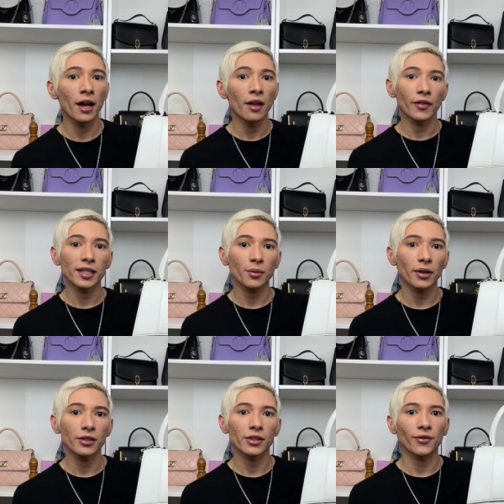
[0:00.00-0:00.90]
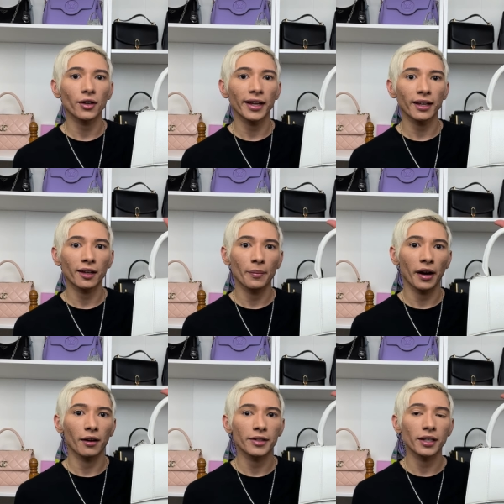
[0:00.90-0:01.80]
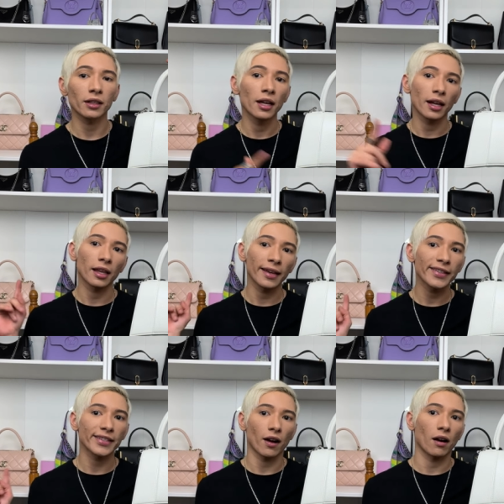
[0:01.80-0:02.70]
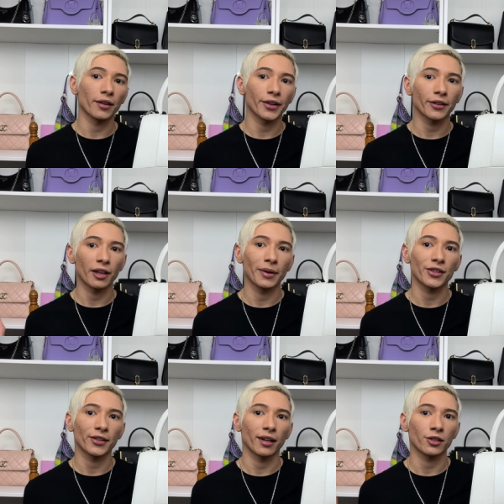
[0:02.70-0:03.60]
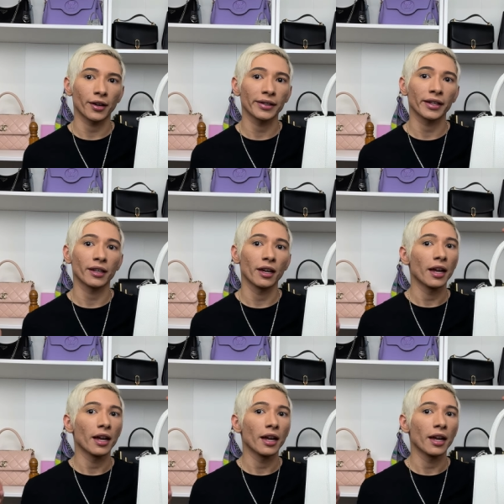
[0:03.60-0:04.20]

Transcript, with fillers: This one, just for like a comparison, it is taller than my Chanel Trendy.